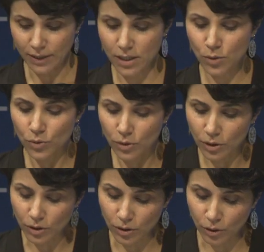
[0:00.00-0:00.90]
Thus,
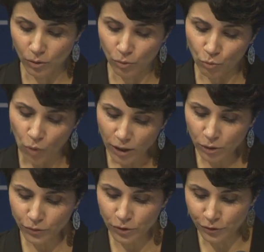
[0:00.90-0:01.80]
uh, one
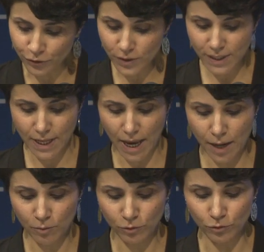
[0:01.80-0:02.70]
of the first
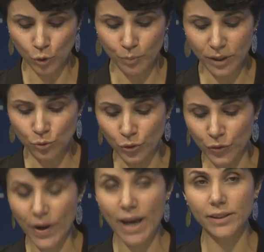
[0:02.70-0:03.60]
aims would be to
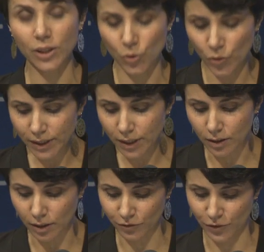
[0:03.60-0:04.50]
create a
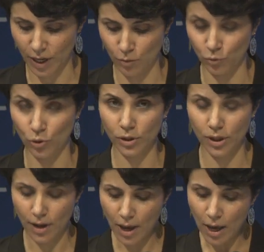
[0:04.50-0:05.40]
critical framework
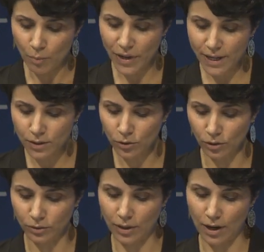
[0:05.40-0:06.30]
based
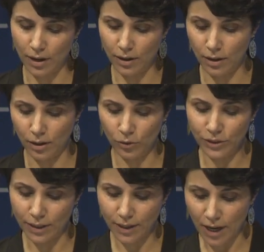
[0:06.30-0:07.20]
on, uh, on
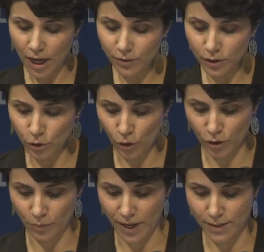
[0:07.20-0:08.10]
the archival
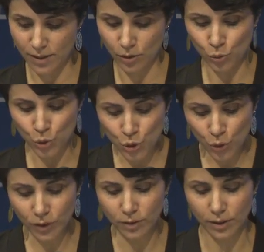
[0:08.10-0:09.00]
documents to
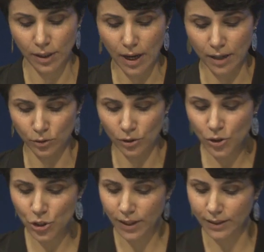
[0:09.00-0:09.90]
show the
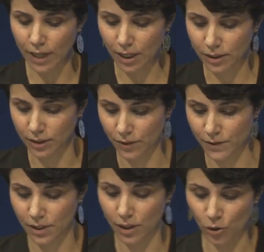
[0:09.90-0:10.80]
ideological
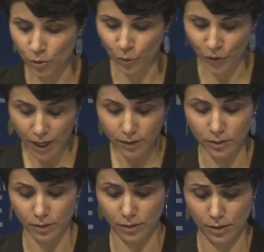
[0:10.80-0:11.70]
narratives
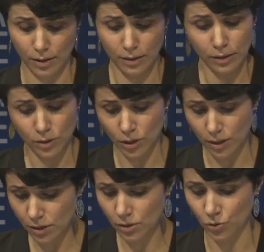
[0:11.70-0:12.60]
incorporated in this
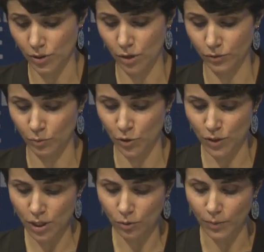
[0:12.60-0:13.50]
history of the
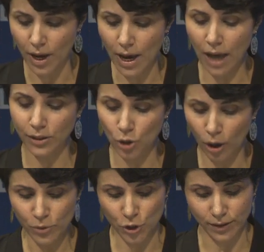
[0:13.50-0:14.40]
museum and the
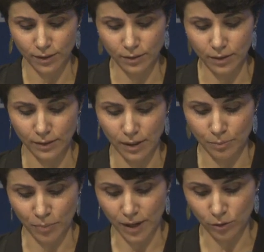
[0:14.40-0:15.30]
objects that are
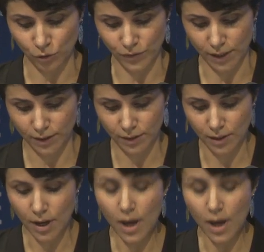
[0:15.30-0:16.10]
part of it.